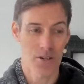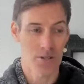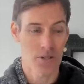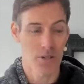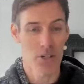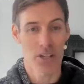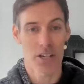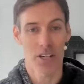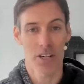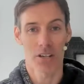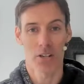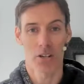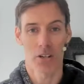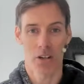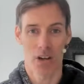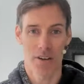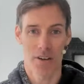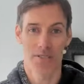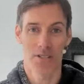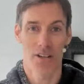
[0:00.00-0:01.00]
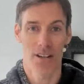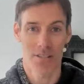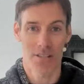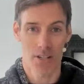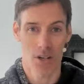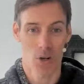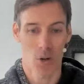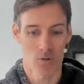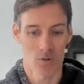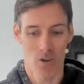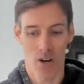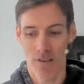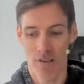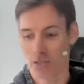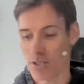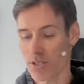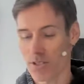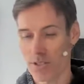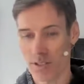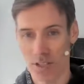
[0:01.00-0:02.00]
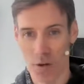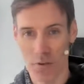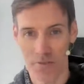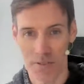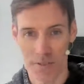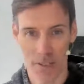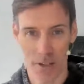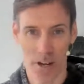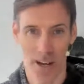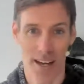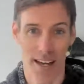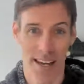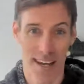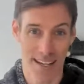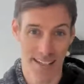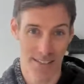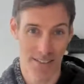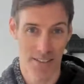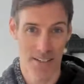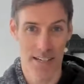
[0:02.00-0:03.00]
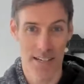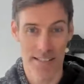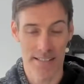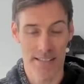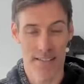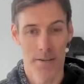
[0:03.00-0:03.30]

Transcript: So looking at your lifestyle as a whole, rather than just going for diet and exercise,